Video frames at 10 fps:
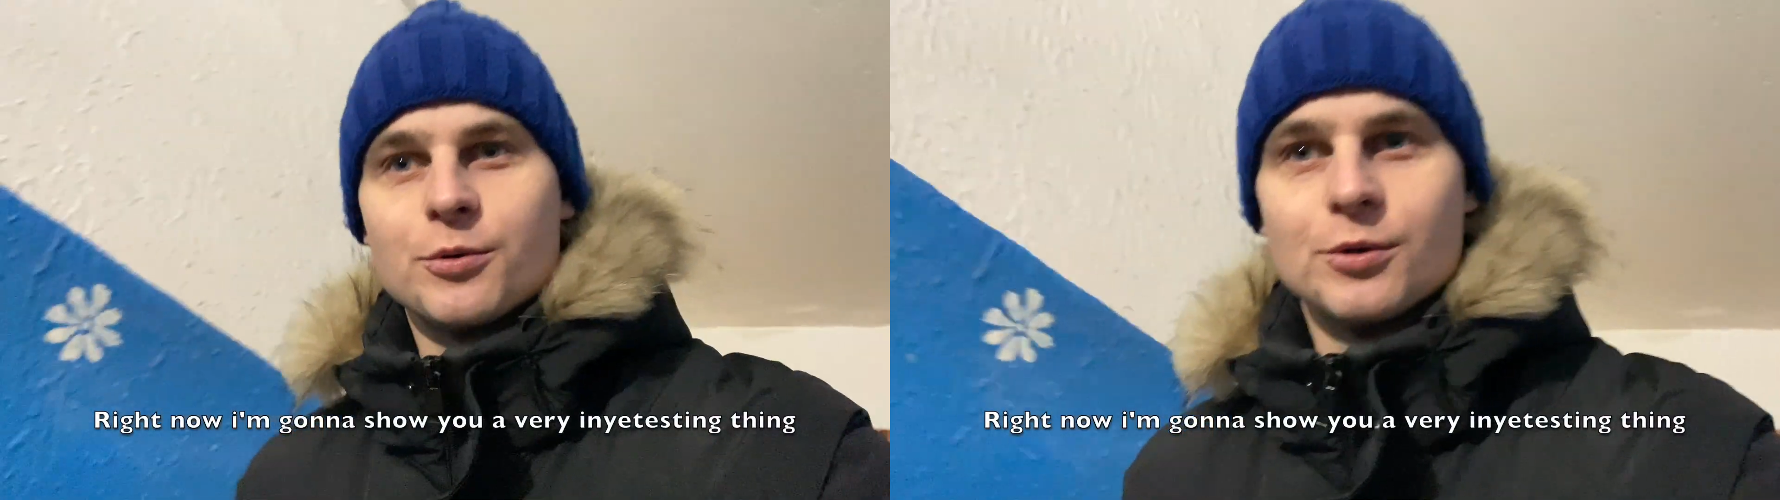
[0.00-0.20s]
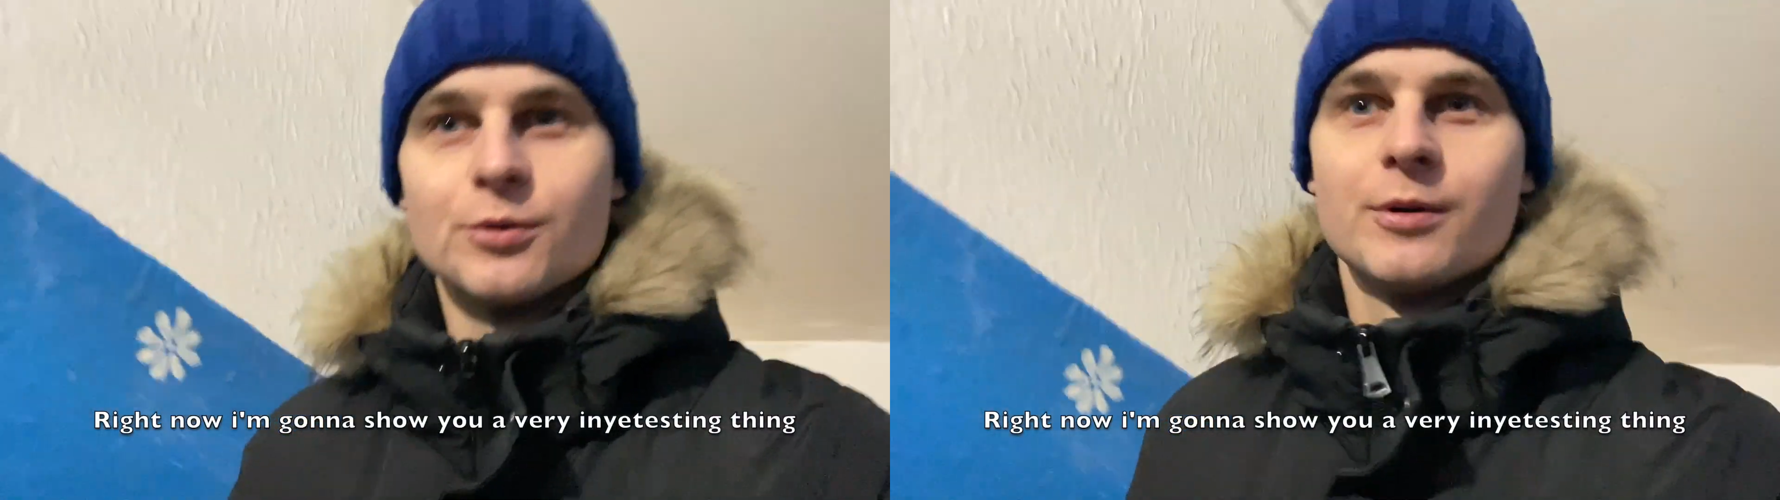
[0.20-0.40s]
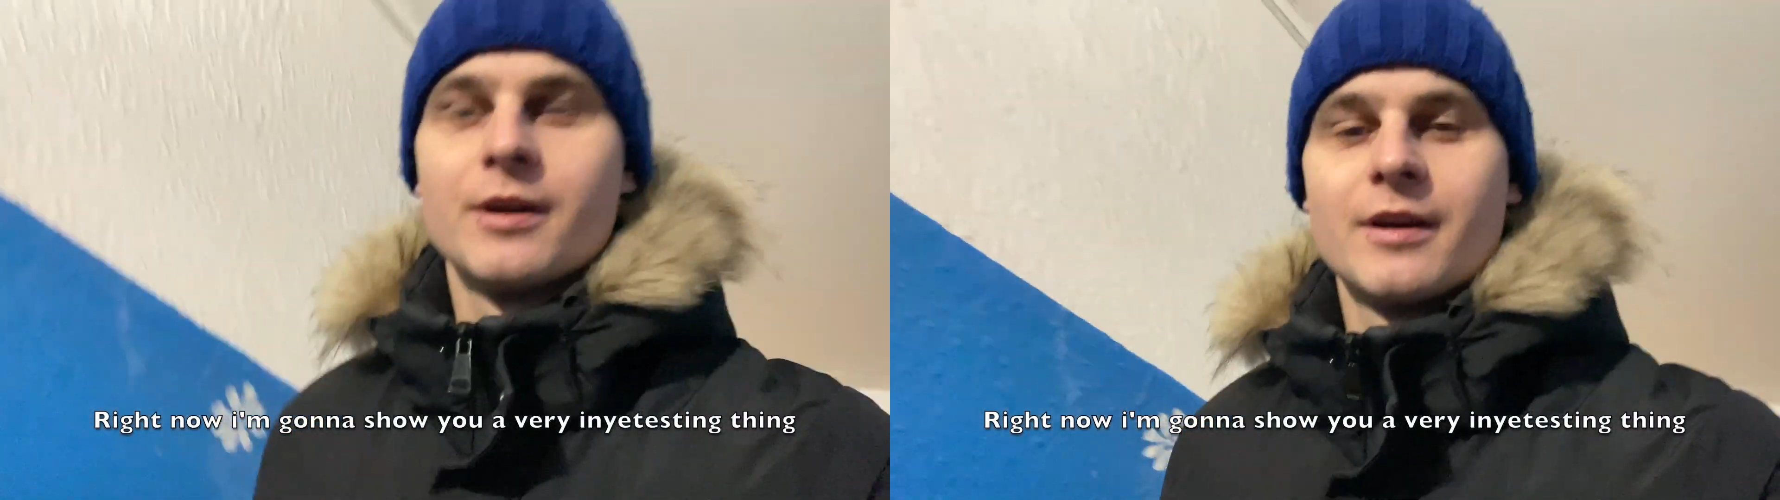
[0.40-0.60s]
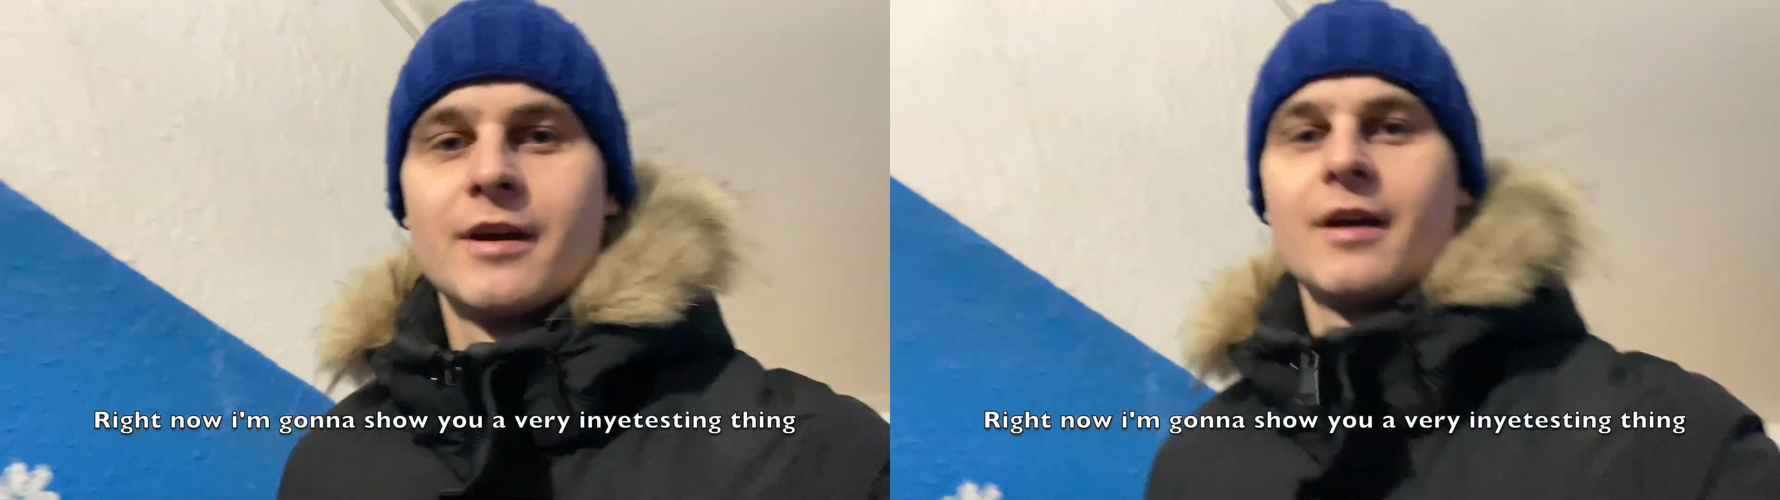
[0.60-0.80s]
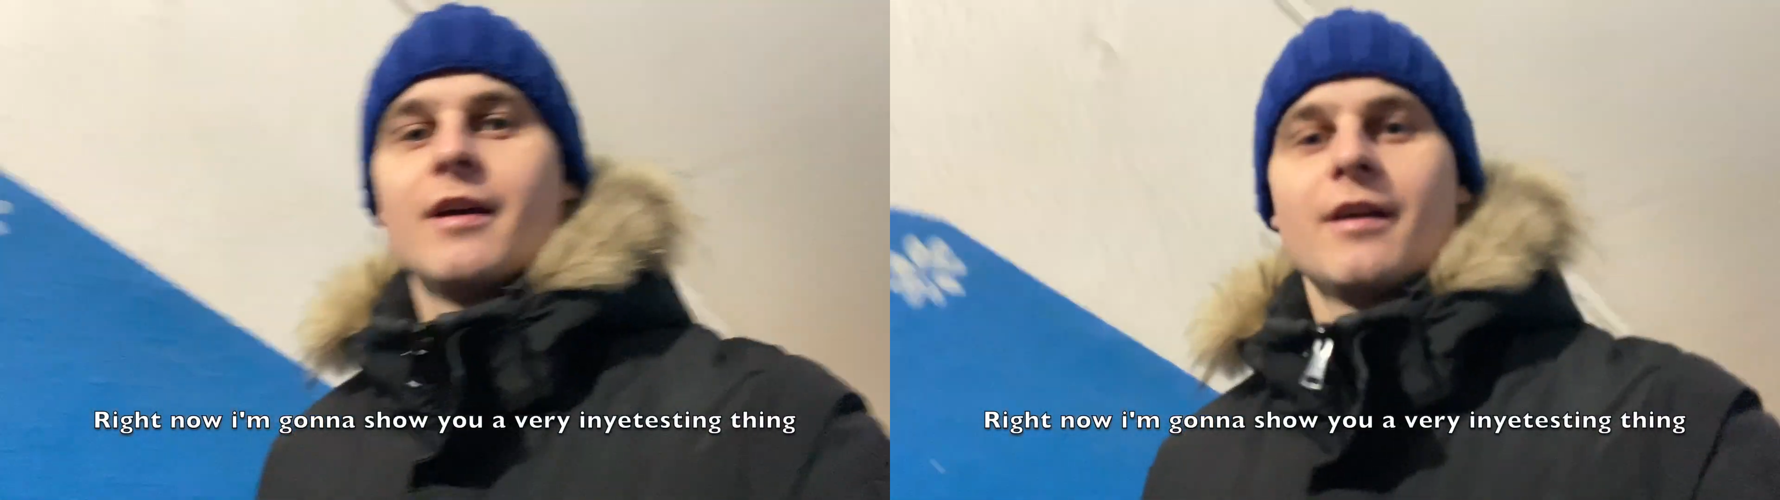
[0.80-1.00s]
you
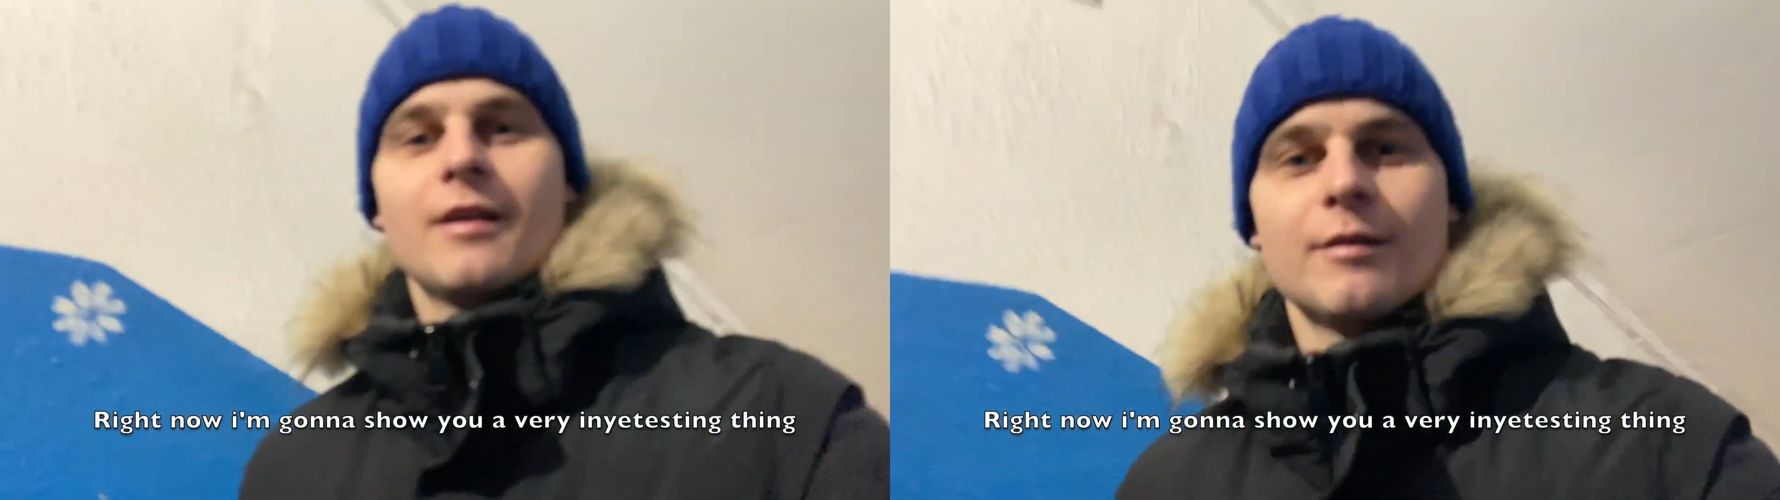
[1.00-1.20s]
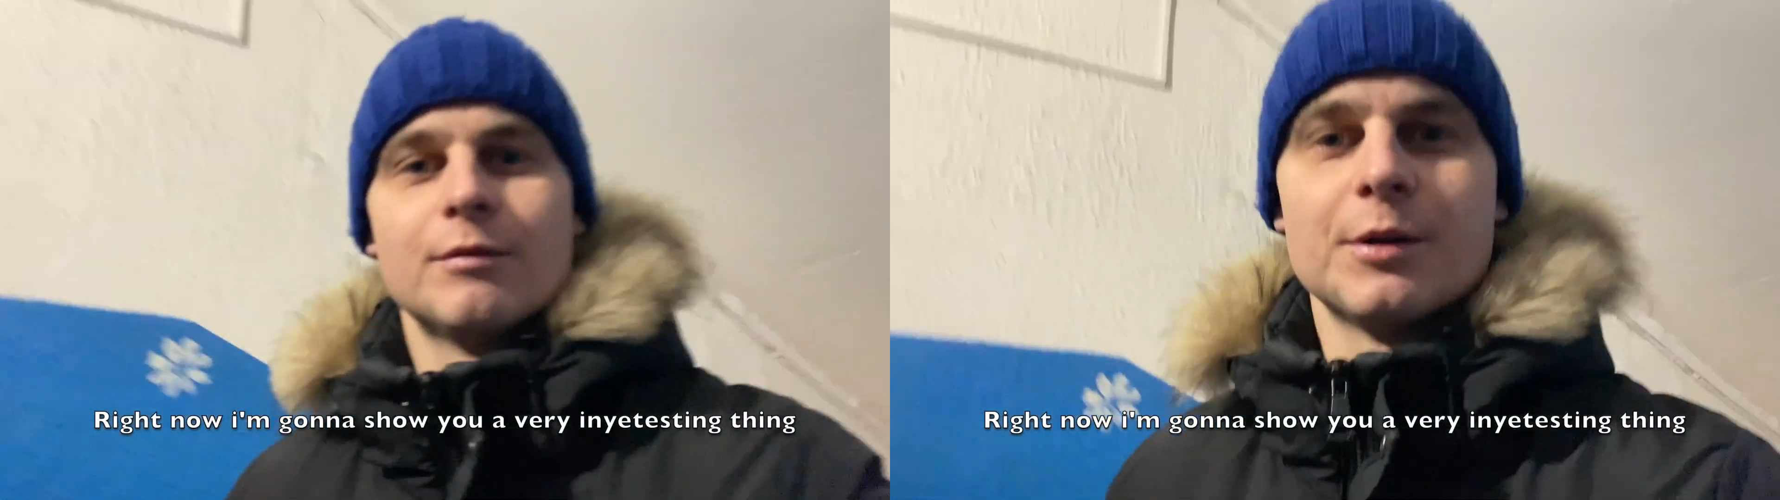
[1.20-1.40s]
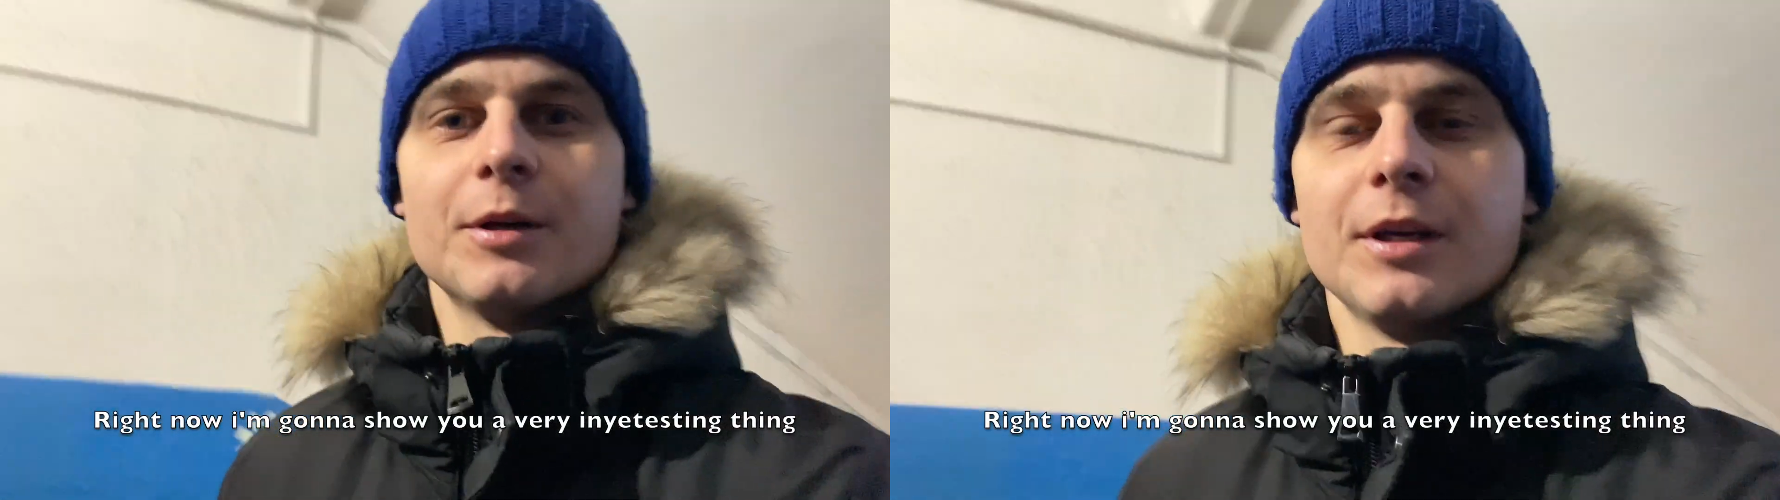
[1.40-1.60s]
very